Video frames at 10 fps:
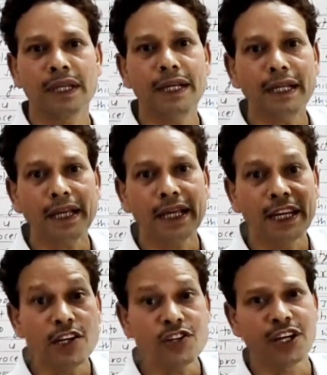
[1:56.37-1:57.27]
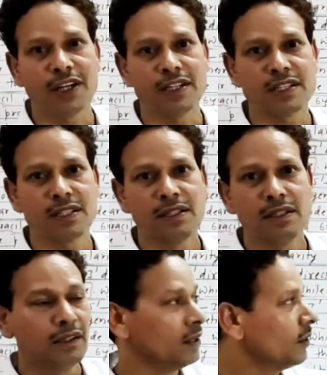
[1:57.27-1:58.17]
it initiates,
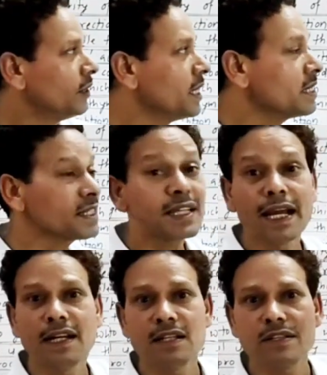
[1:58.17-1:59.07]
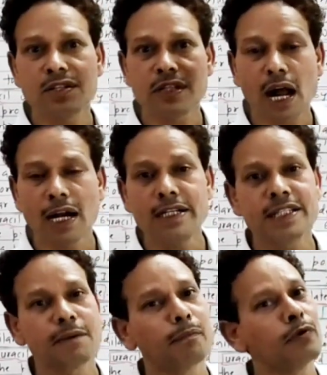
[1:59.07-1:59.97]
this site starts
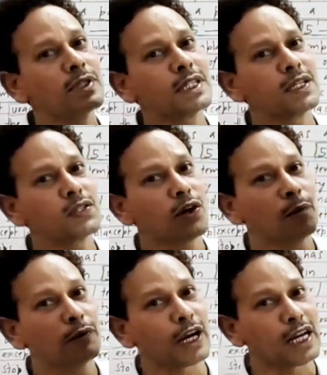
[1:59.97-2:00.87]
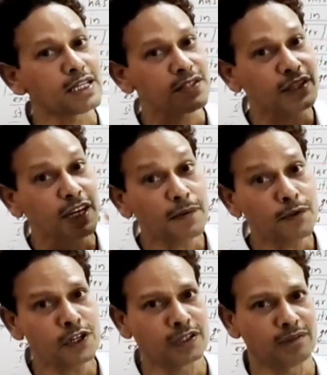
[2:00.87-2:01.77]
the process of
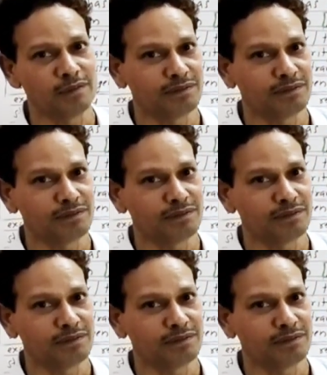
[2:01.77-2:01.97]
transcription.